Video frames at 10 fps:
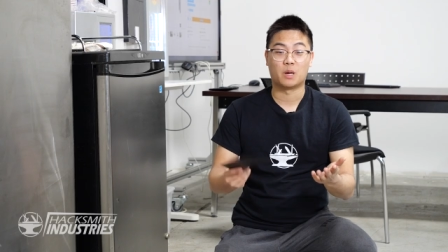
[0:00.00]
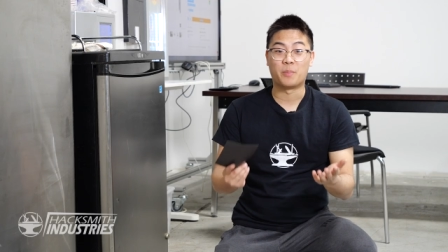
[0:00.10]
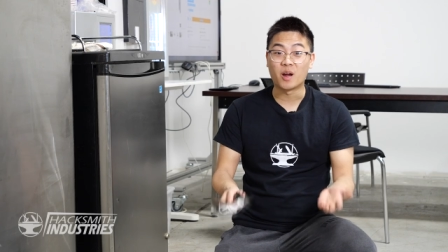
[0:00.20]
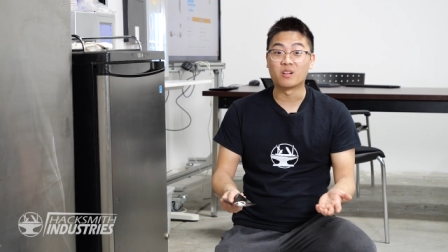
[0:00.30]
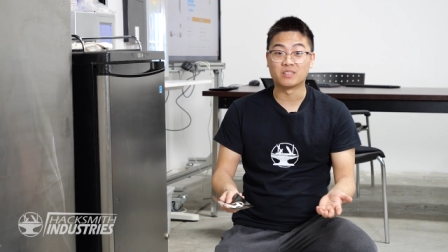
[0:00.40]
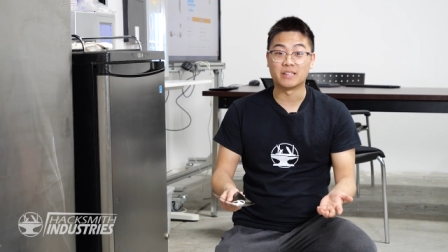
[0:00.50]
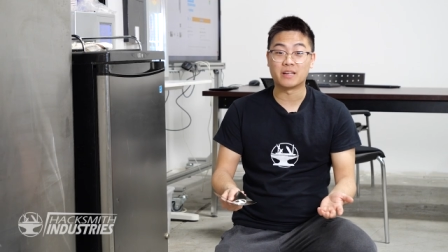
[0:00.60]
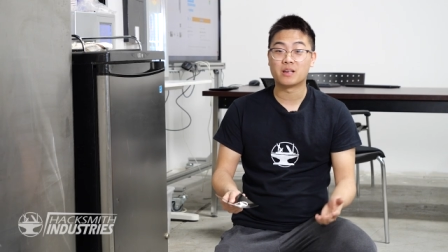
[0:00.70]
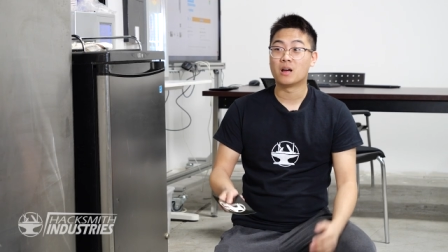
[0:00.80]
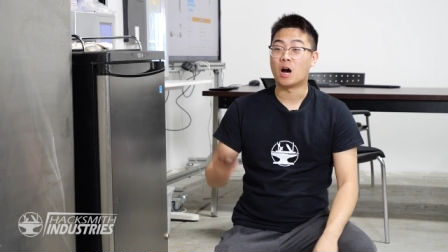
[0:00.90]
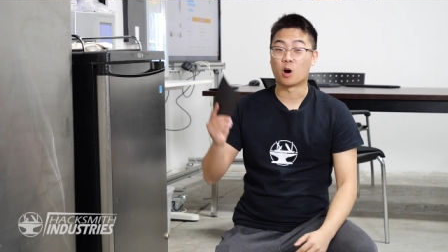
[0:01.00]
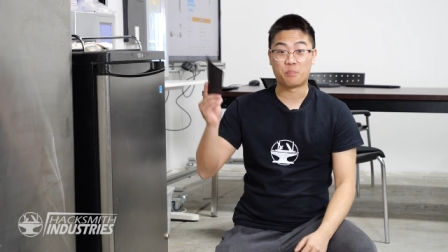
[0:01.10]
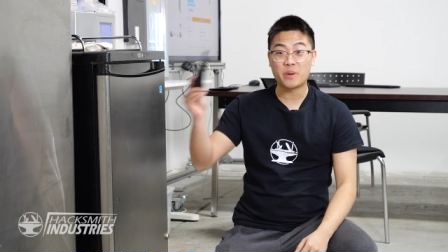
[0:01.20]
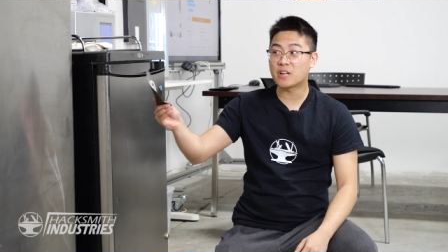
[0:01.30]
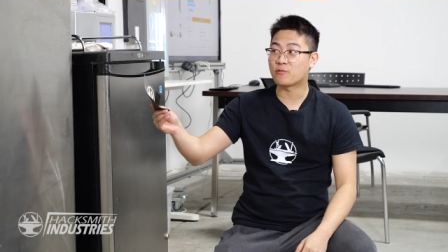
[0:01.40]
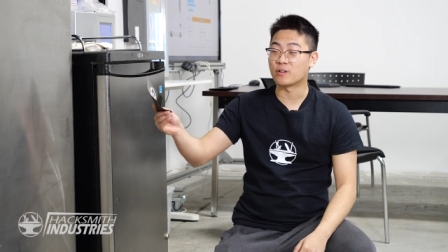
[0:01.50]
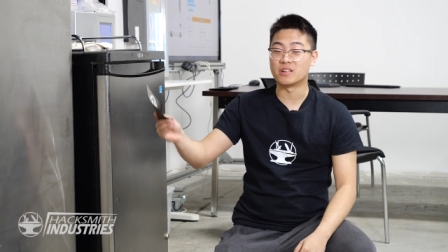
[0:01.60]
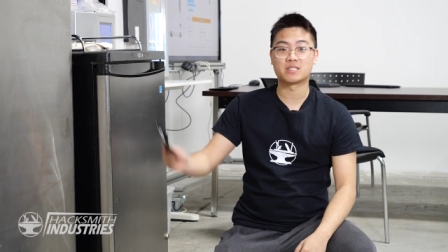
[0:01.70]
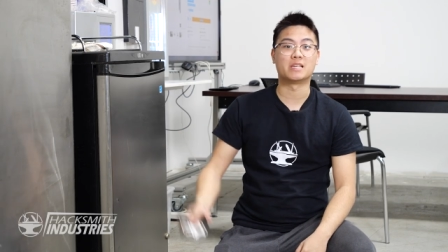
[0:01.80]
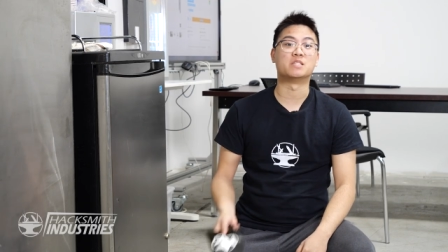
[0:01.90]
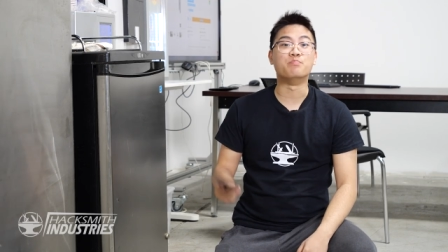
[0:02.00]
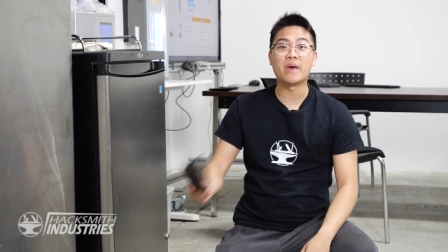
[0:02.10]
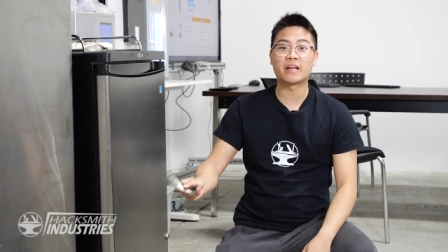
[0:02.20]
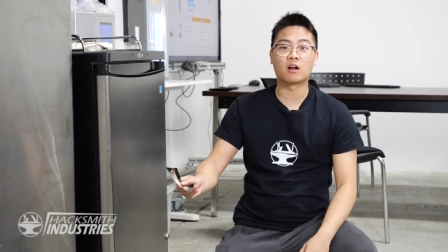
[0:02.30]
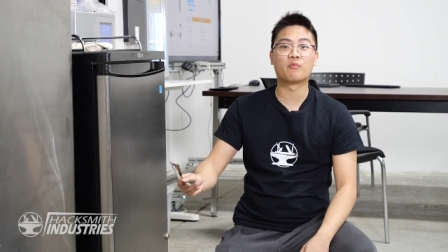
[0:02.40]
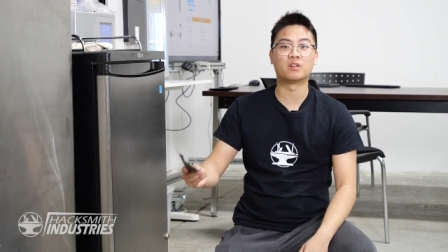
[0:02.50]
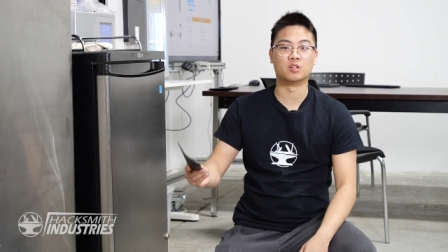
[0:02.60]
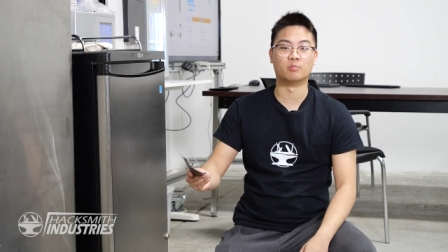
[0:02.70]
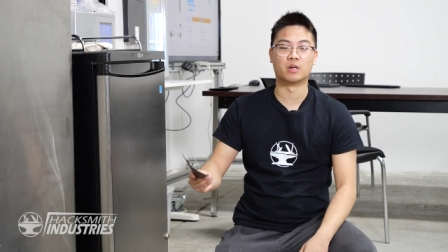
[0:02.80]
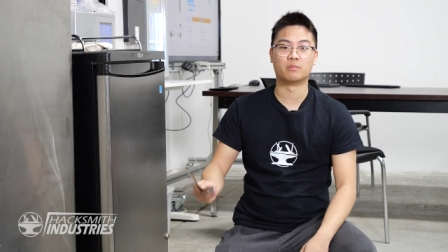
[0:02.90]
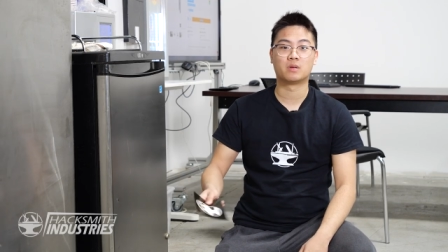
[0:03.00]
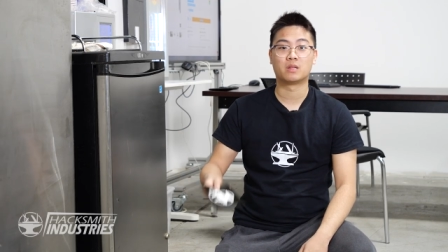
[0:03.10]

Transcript: Apparently, our big fridge is made out of aluminum.